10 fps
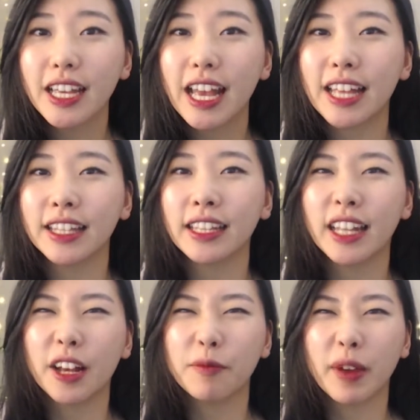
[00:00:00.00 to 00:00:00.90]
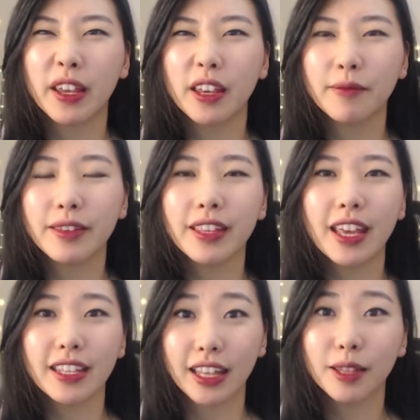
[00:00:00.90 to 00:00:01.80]
and then that might
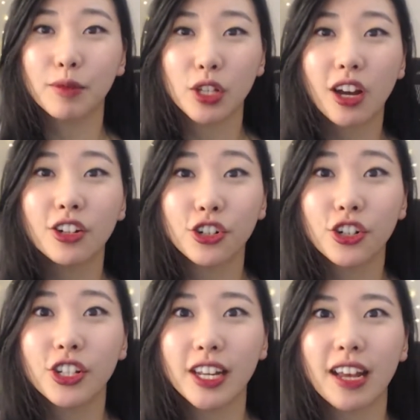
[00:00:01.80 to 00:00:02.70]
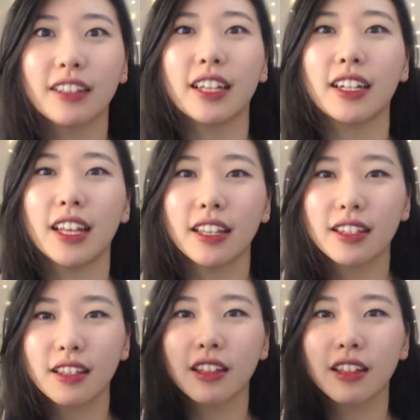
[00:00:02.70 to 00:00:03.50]
get them to understand that it's